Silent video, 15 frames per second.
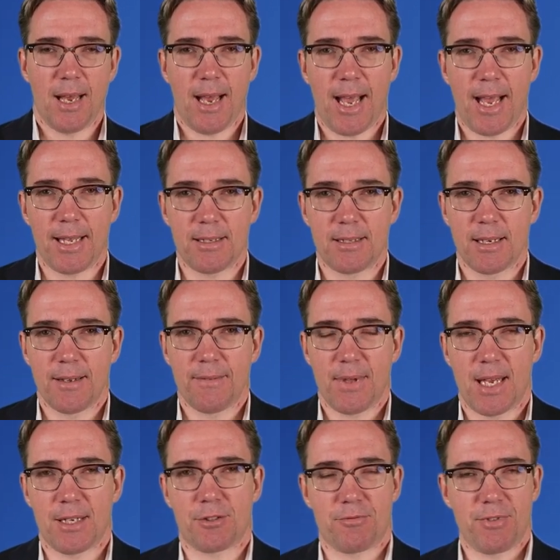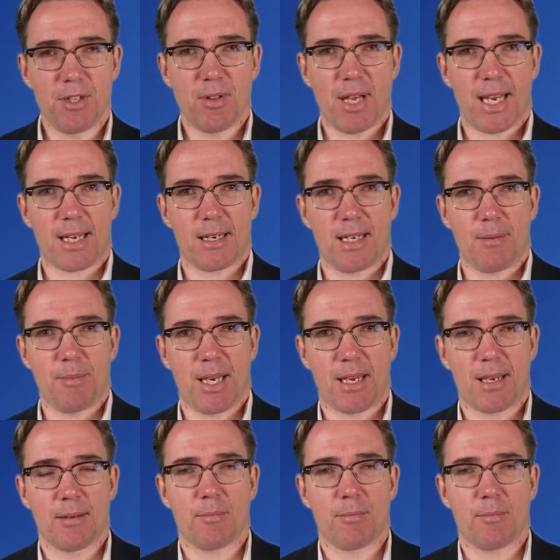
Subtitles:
And as a real academic,